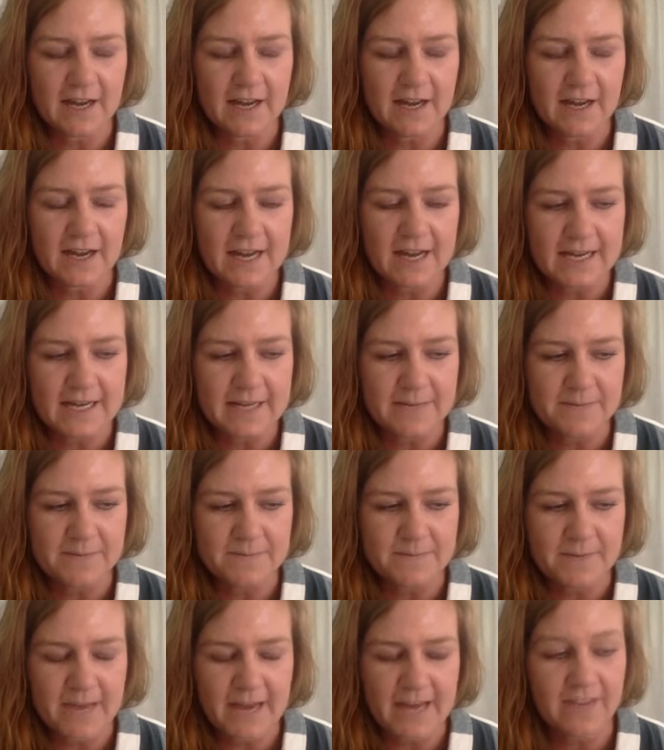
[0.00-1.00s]

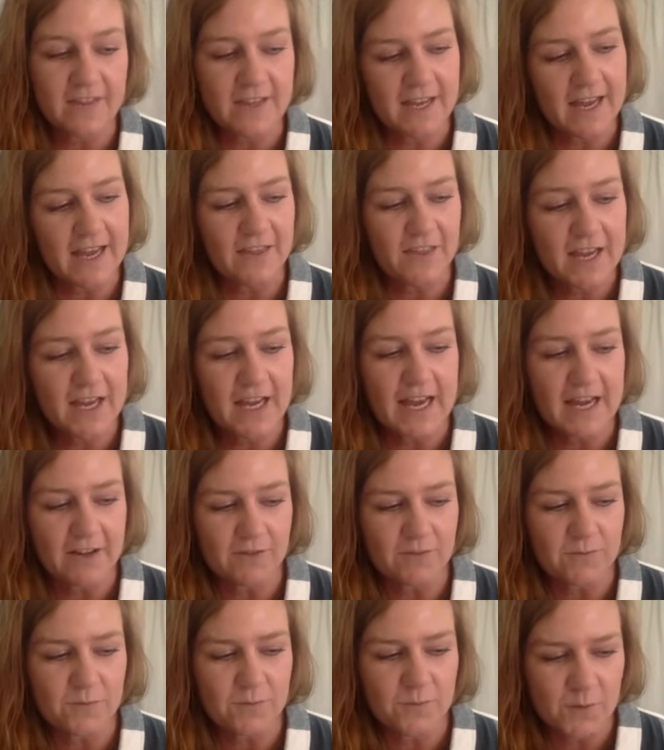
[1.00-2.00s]
um, I, I think
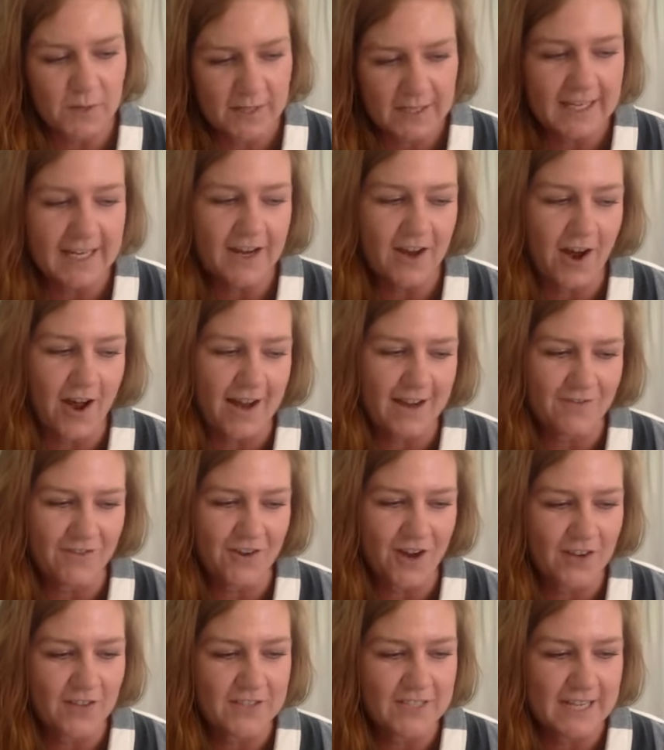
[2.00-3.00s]
I really got
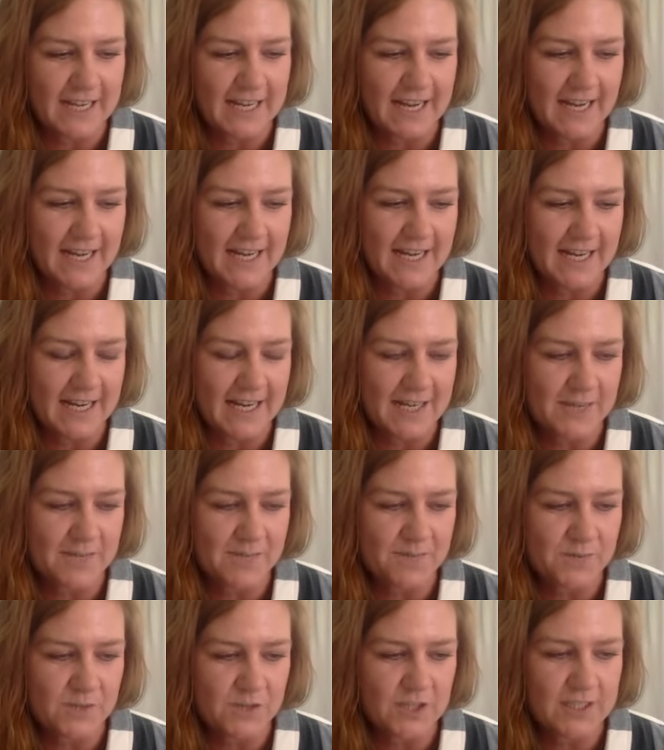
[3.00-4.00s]
involved in it
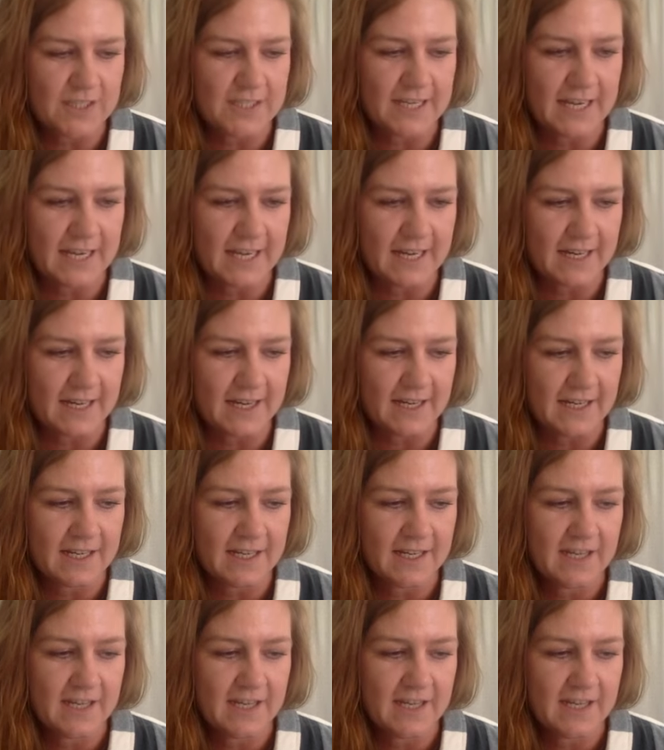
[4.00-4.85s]
um, just seeing